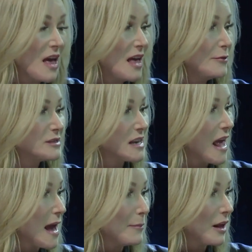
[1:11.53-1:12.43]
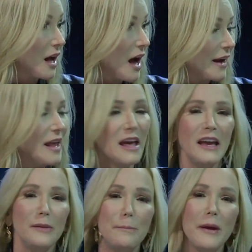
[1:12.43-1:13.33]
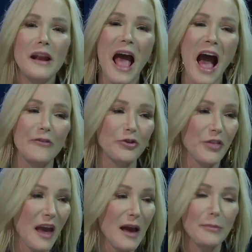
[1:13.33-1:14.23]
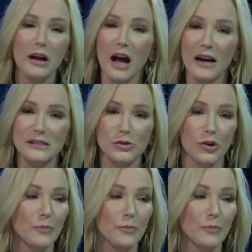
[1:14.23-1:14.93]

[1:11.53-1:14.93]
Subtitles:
He was an Amalekite. He had been after the Amalekites